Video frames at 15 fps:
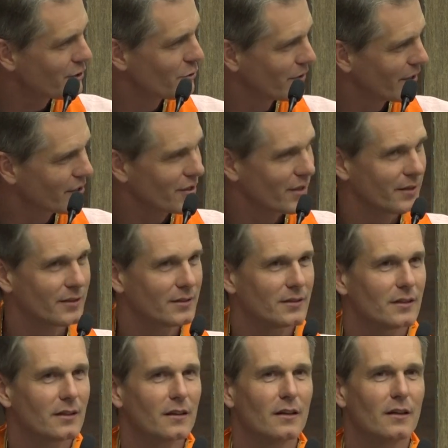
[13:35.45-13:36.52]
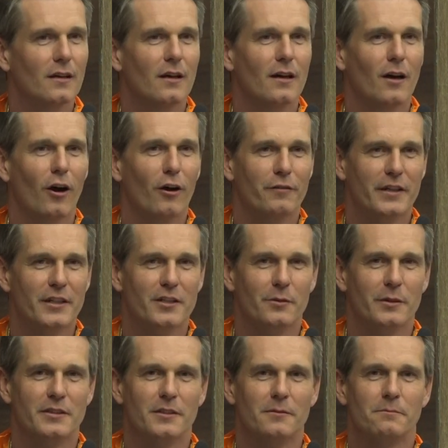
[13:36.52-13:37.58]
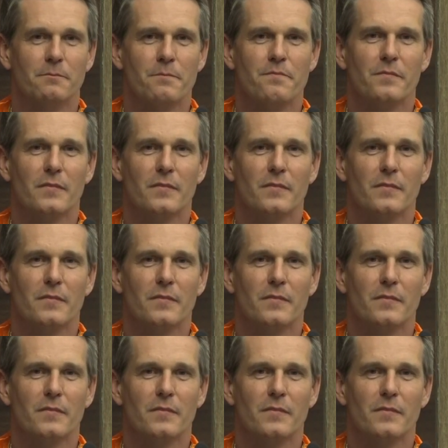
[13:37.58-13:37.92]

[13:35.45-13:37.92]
tradition of Hinduism